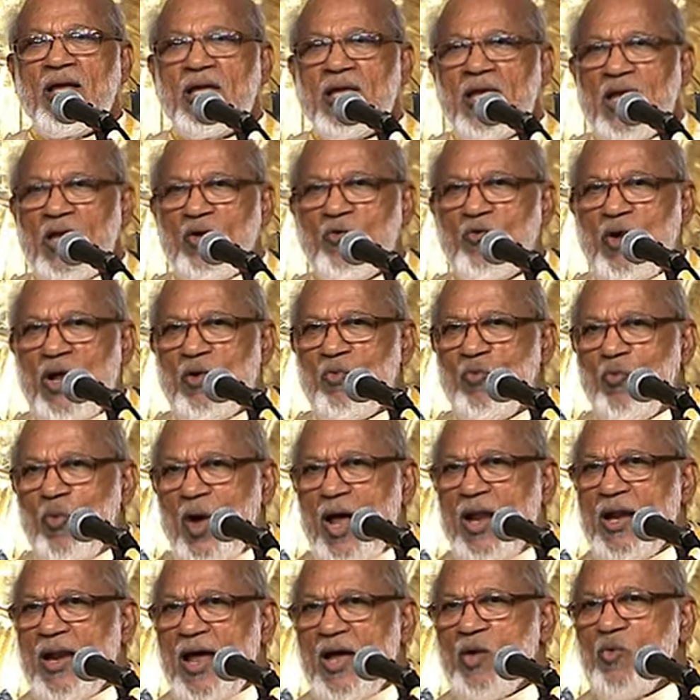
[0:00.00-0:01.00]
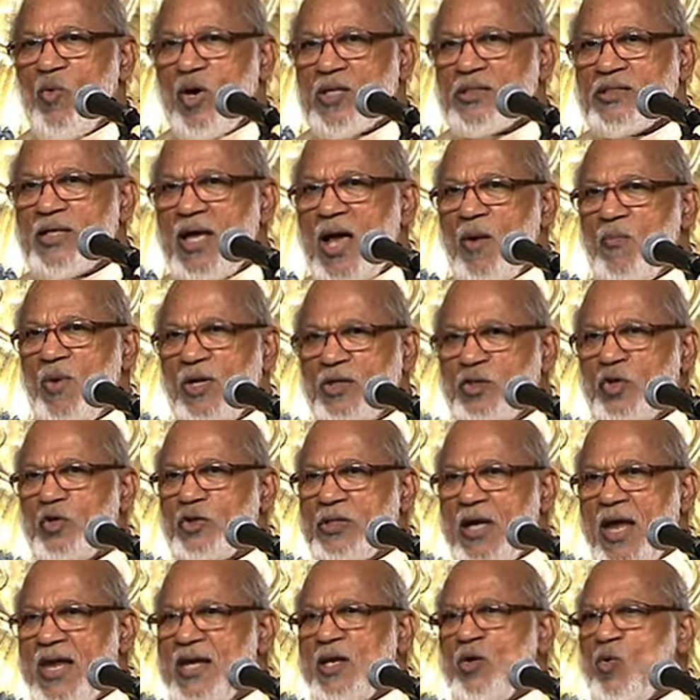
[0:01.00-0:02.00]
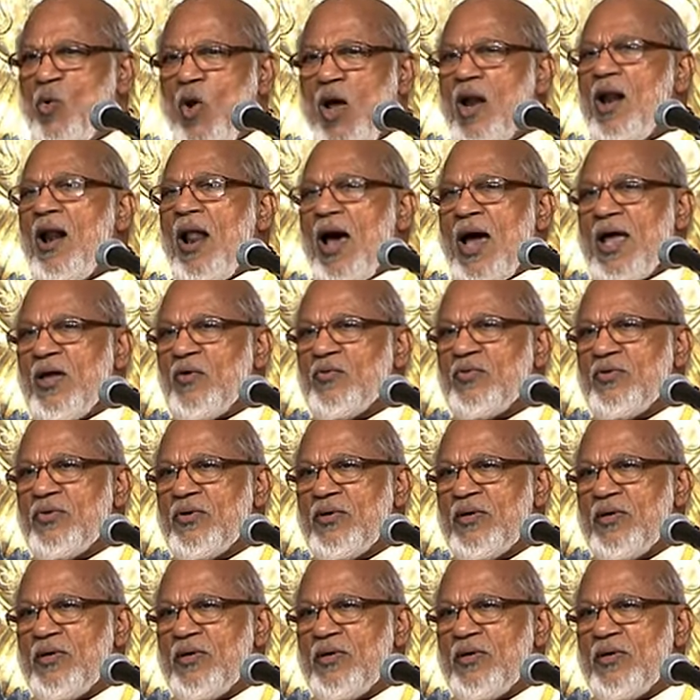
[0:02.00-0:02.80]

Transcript: even when I was able to take your life,